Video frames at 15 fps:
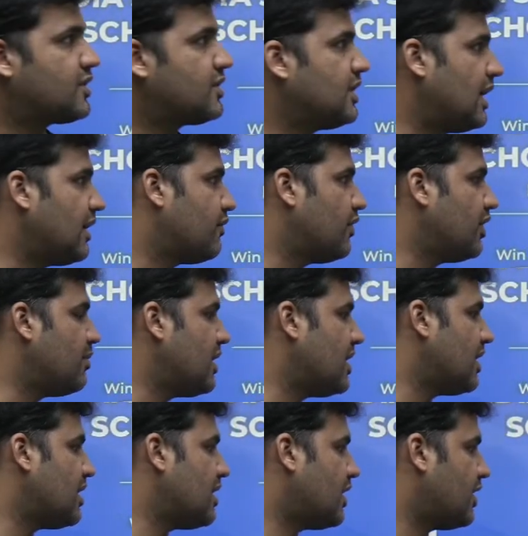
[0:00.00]
that will be
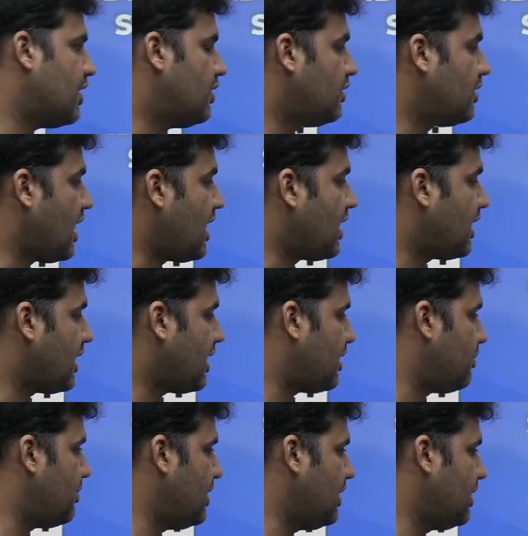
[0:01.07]
conducted on
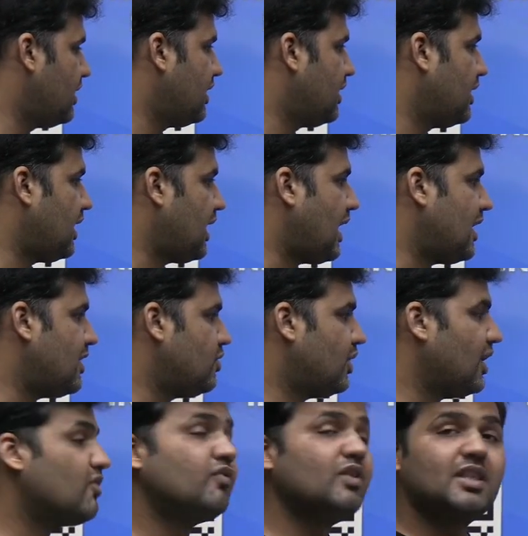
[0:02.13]
Unacademy, and you
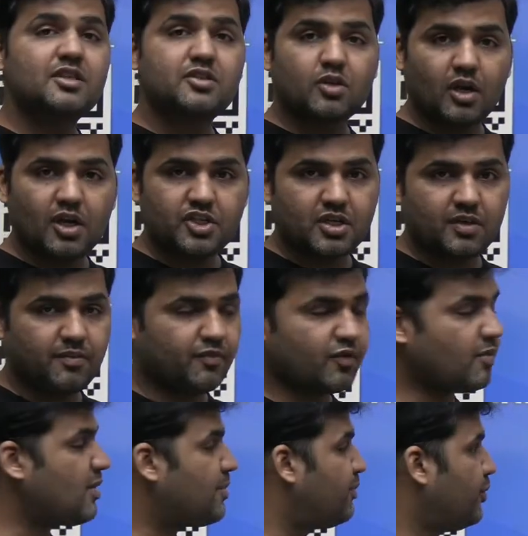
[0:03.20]
can win the scholarship from
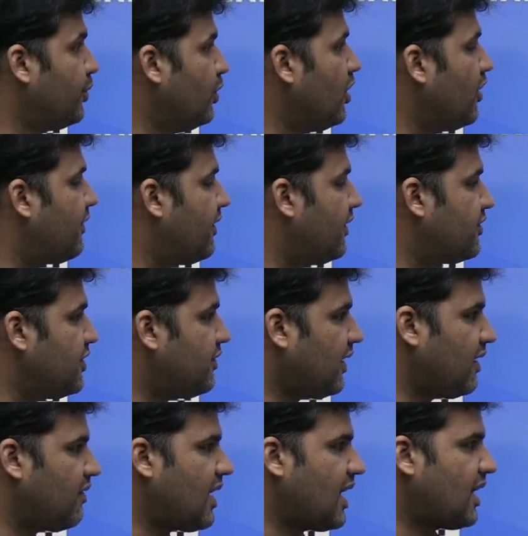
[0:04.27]
a pool of
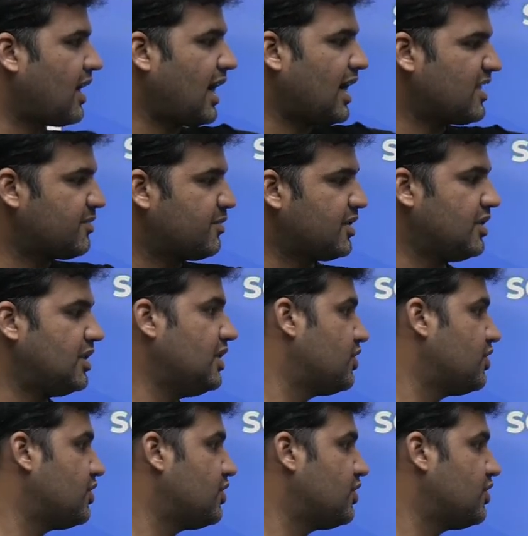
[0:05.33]
55 lakh as per these